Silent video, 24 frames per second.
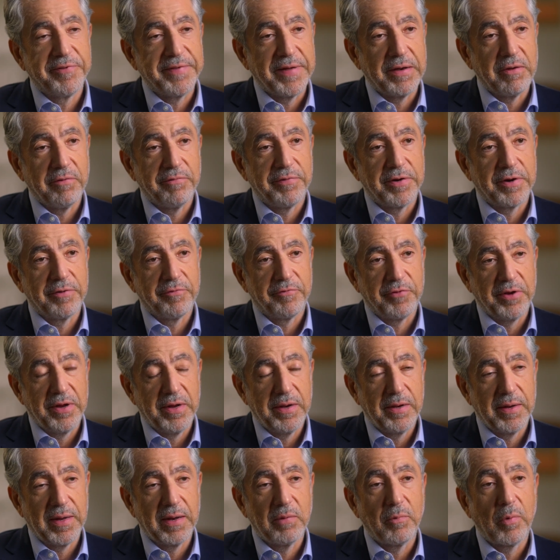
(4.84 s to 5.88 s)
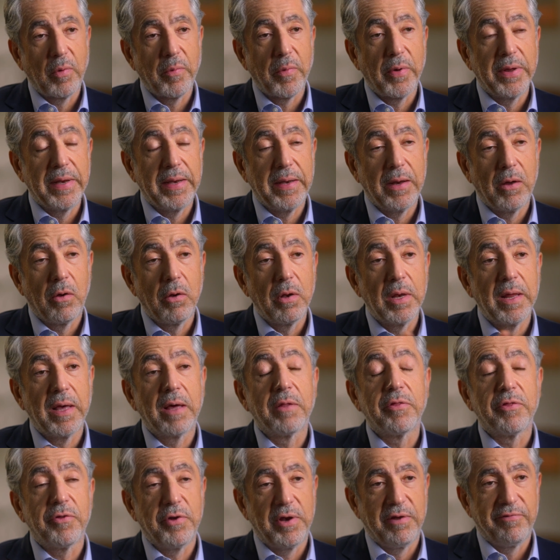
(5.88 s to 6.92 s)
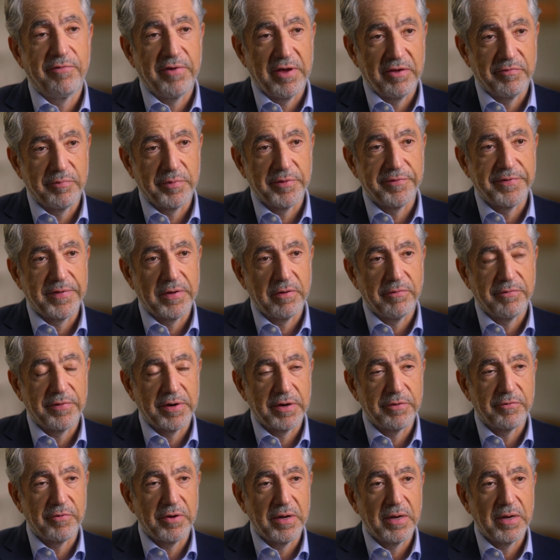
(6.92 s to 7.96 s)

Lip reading: of our trade, and we won only on 35% of our trade,